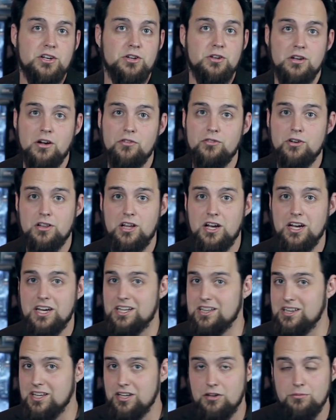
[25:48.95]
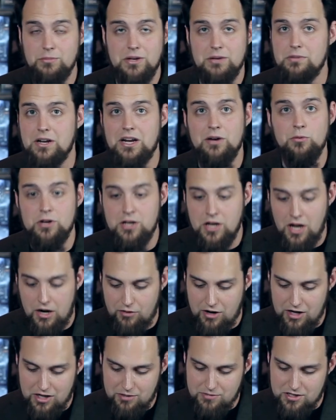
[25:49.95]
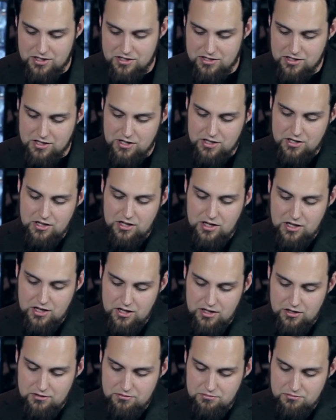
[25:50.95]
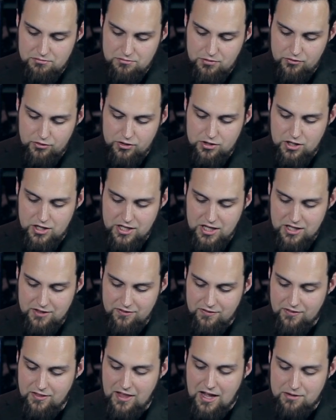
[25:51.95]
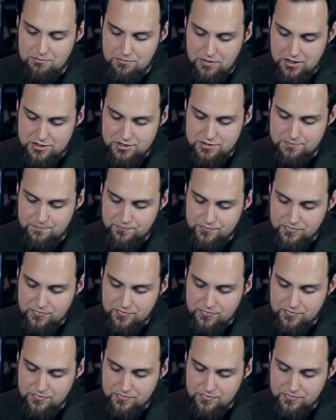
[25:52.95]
You can overclock it a little bit, but I would not recommend uh, overclocking that much.